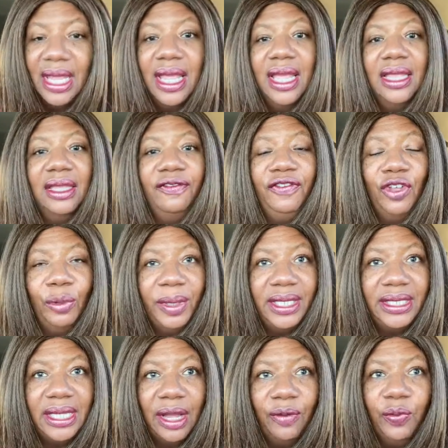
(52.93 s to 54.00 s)
The film
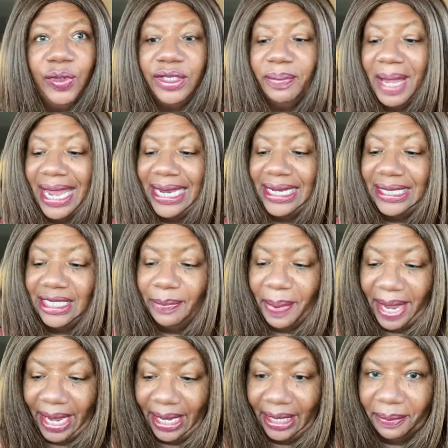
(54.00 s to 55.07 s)
itself was made in
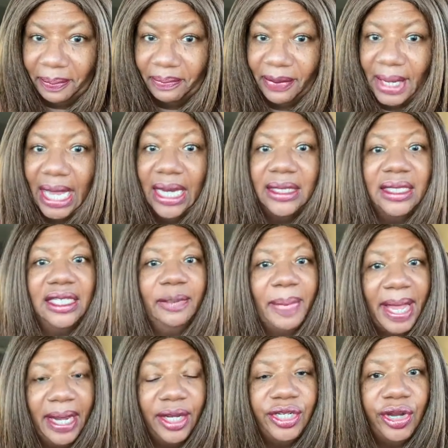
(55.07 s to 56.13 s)
Spain and it's a
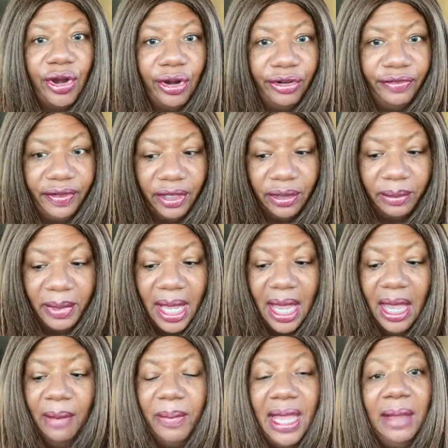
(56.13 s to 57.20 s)
Spanish horror film
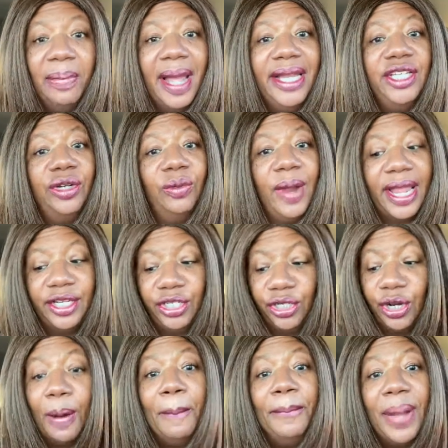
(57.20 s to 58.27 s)
made by
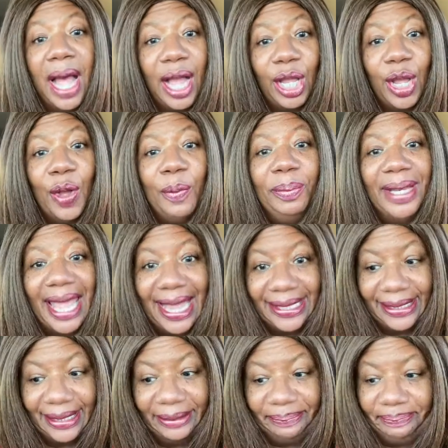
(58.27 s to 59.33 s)
director Paco
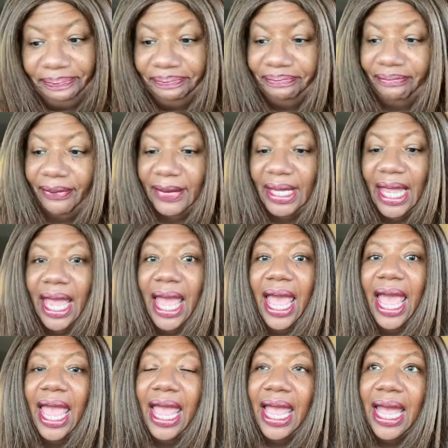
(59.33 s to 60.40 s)
Plaza.
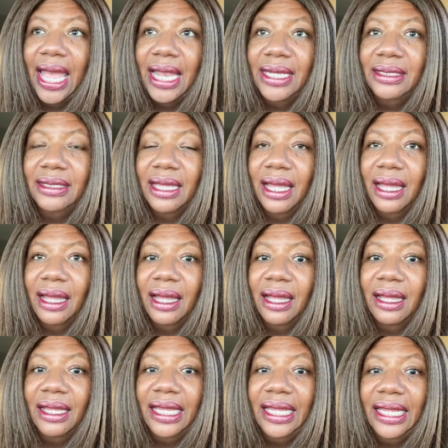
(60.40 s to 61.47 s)
And uh,
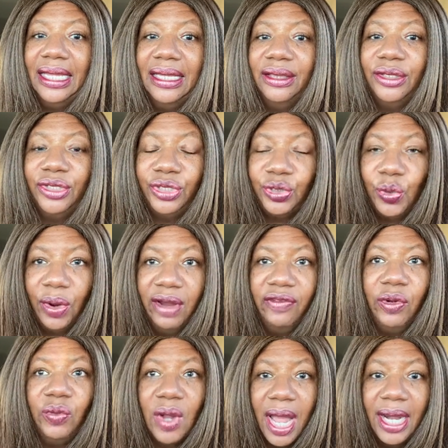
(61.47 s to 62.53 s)
the story of
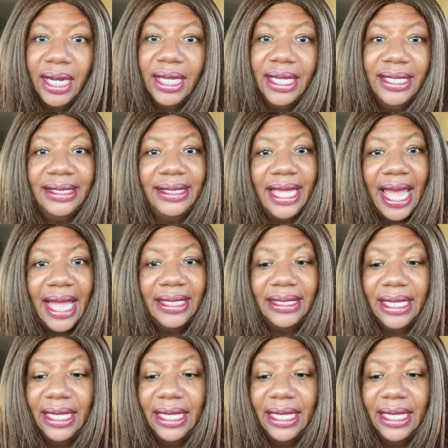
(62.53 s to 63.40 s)
Veronica is that